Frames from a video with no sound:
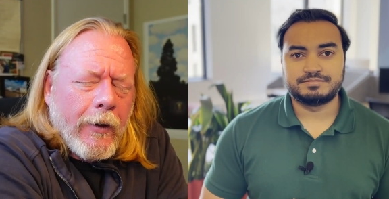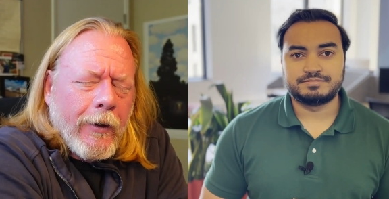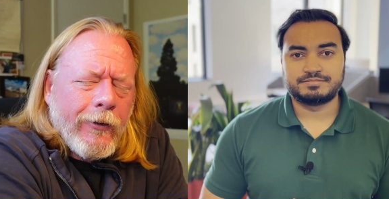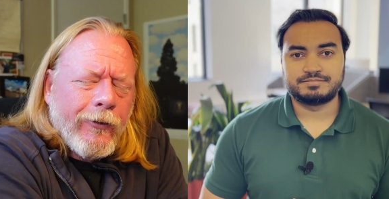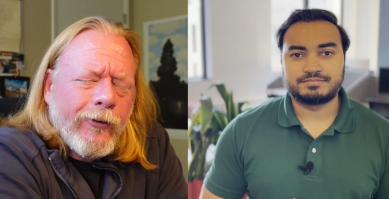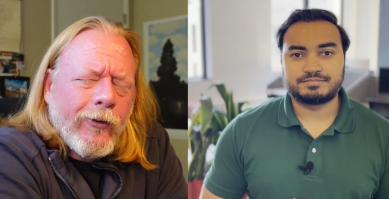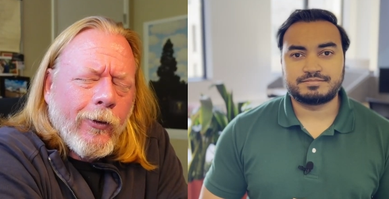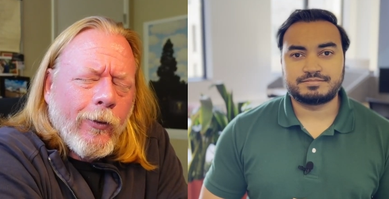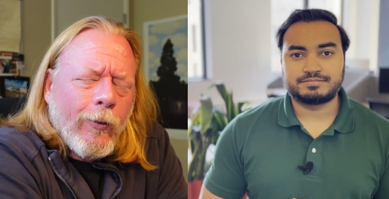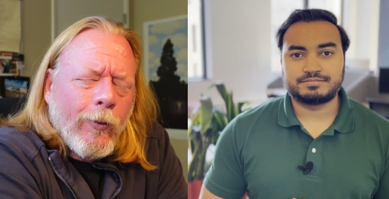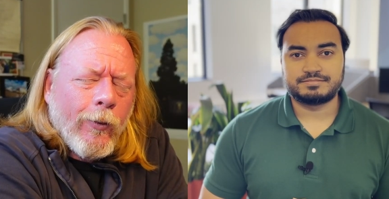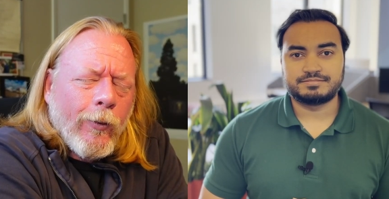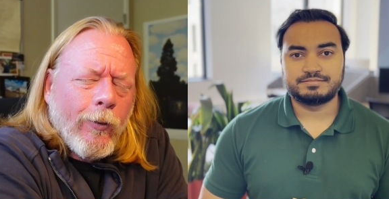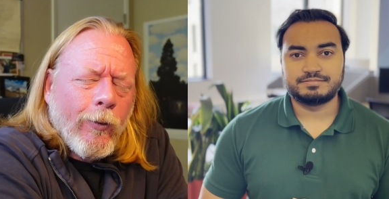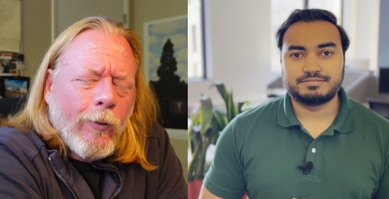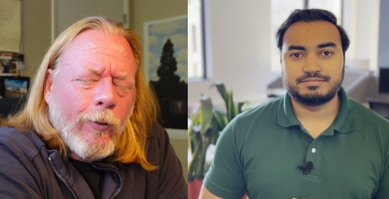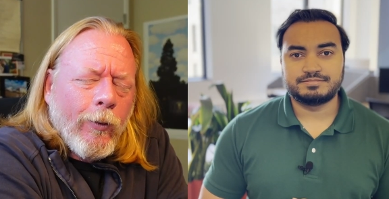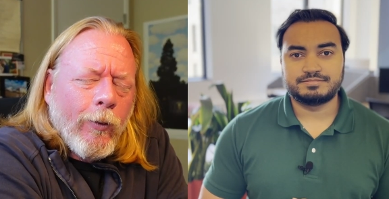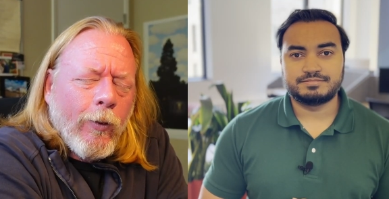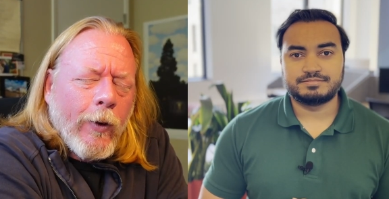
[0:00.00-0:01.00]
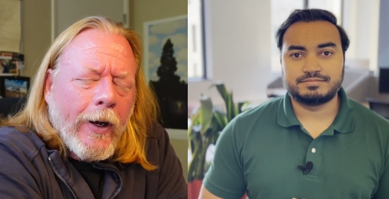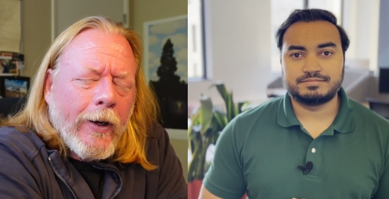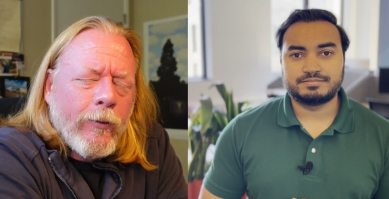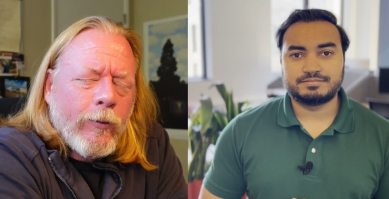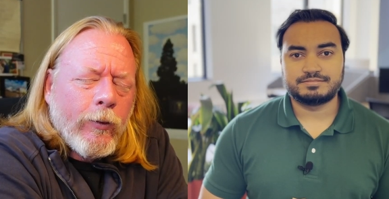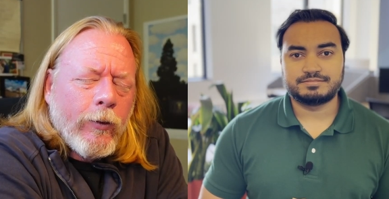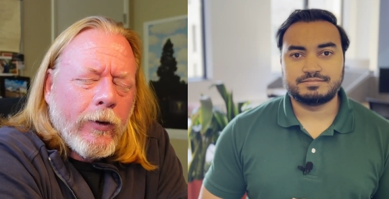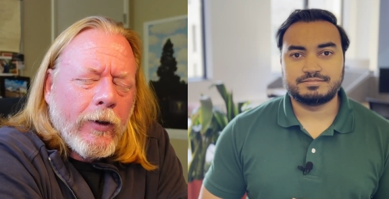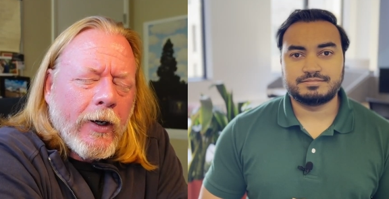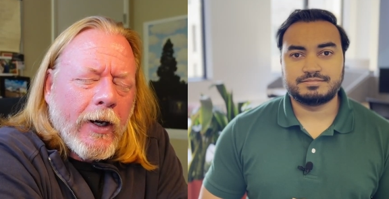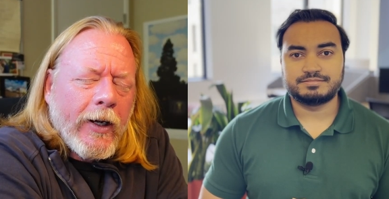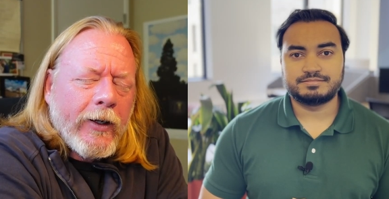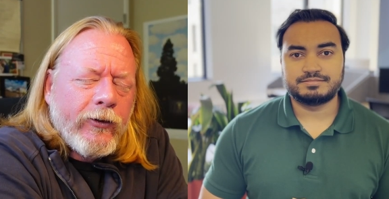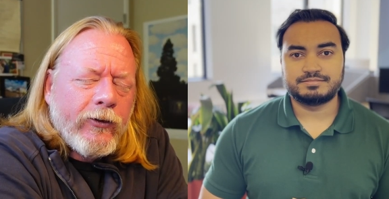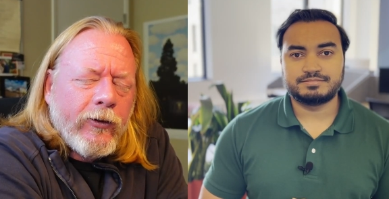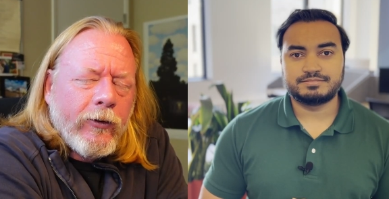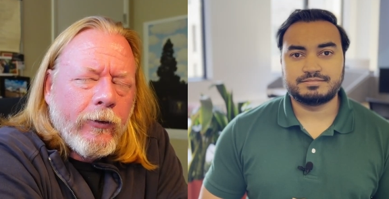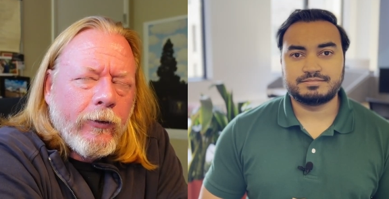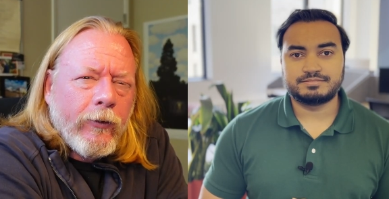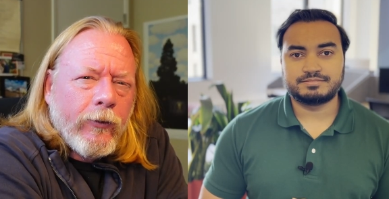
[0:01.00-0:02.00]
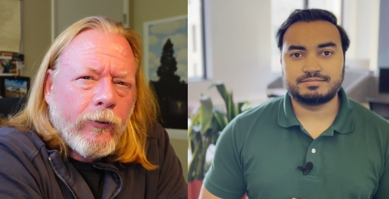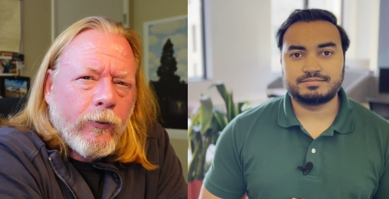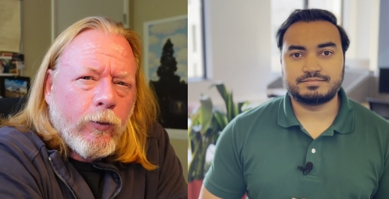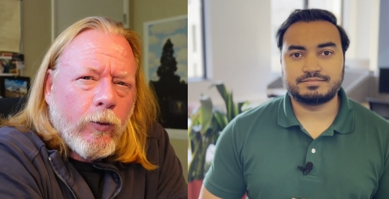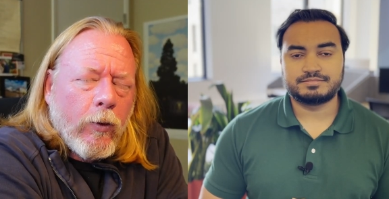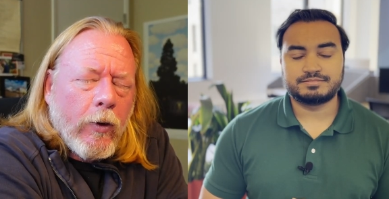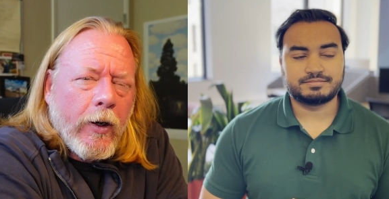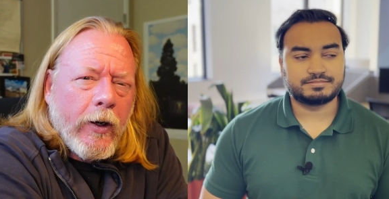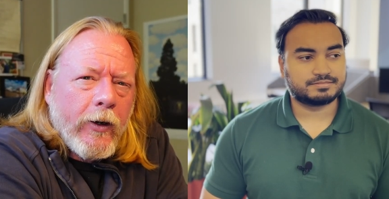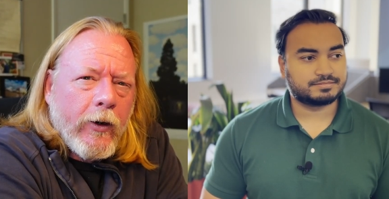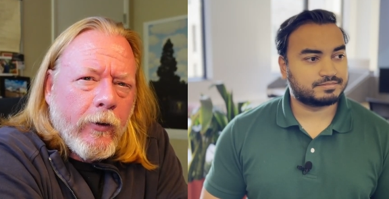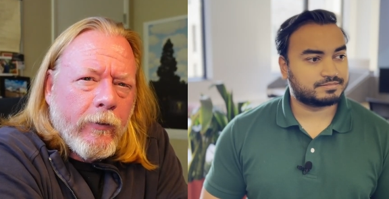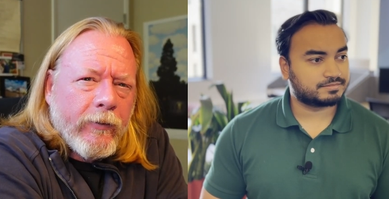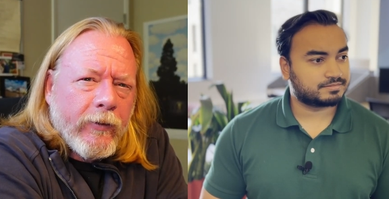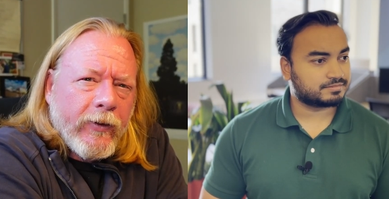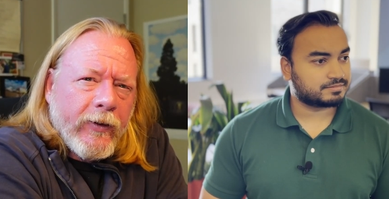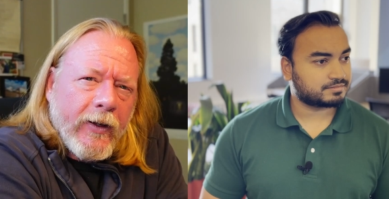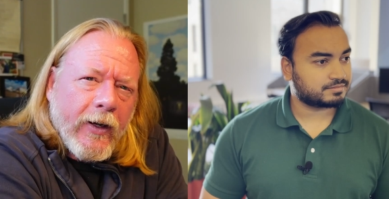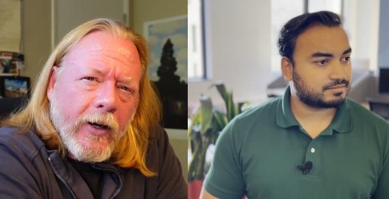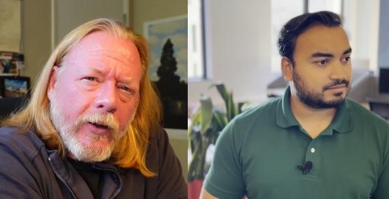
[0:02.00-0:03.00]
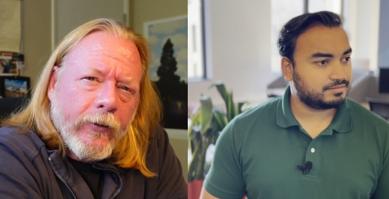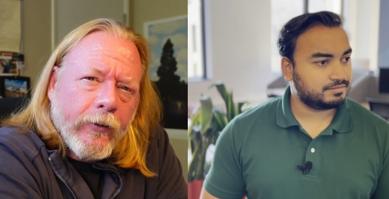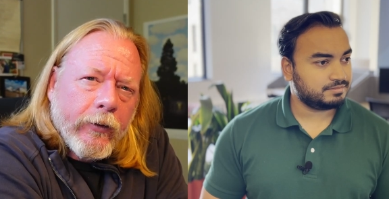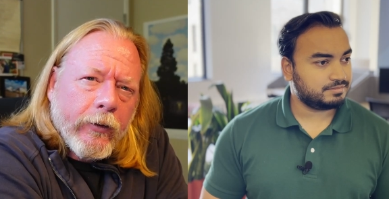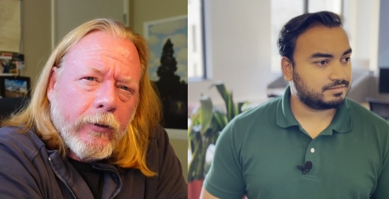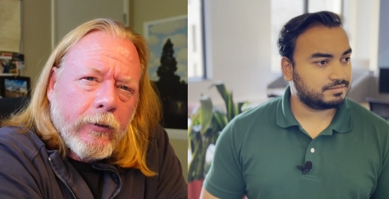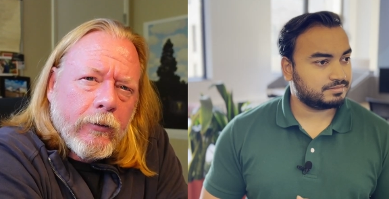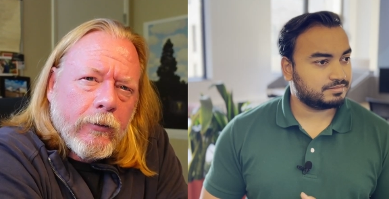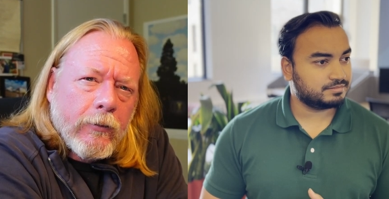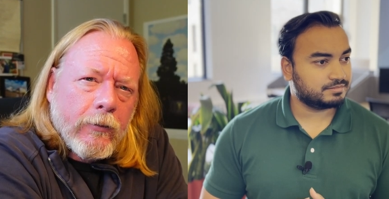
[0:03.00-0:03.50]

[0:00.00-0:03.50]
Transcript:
Speaker 1: And so when would I choose one over the other?